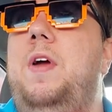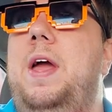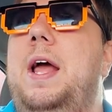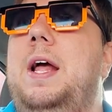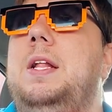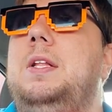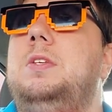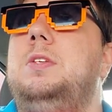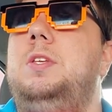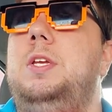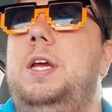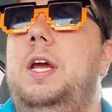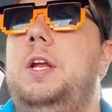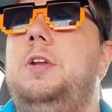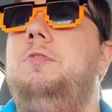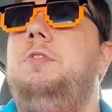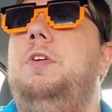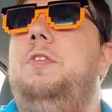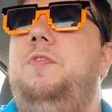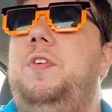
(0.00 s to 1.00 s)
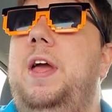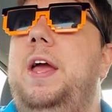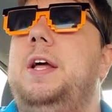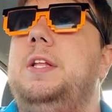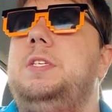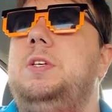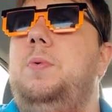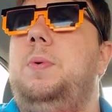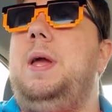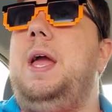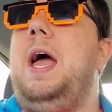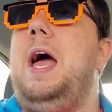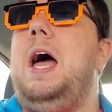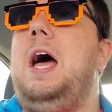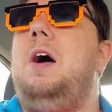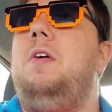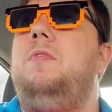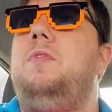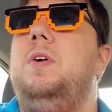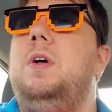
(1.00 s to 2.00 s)
fans, the ignorant fans that we
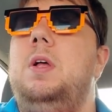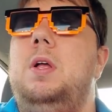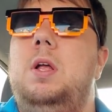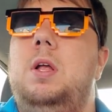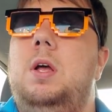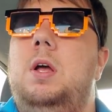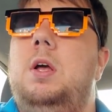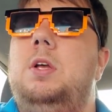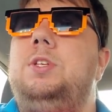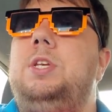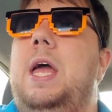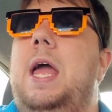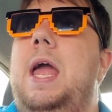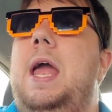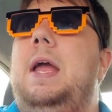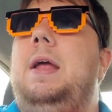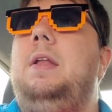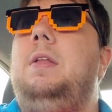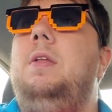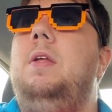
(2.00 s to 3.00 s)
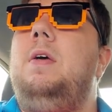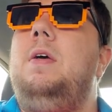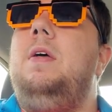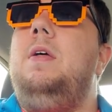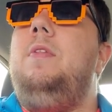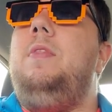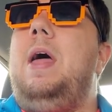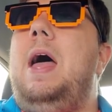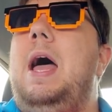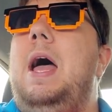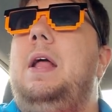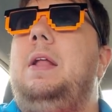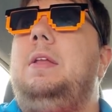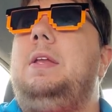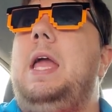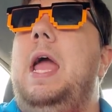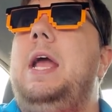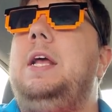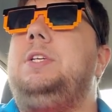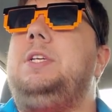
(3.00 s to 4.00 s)
have, saying that
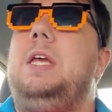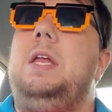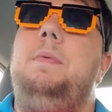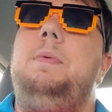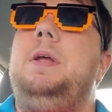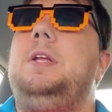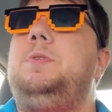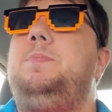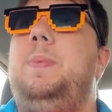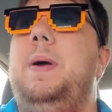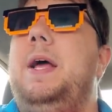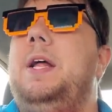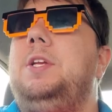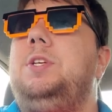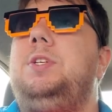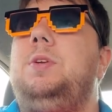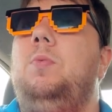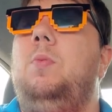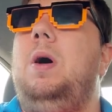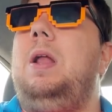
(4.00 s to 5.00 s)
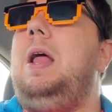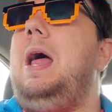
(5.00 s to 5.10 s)
Case Keenum needs benched and what.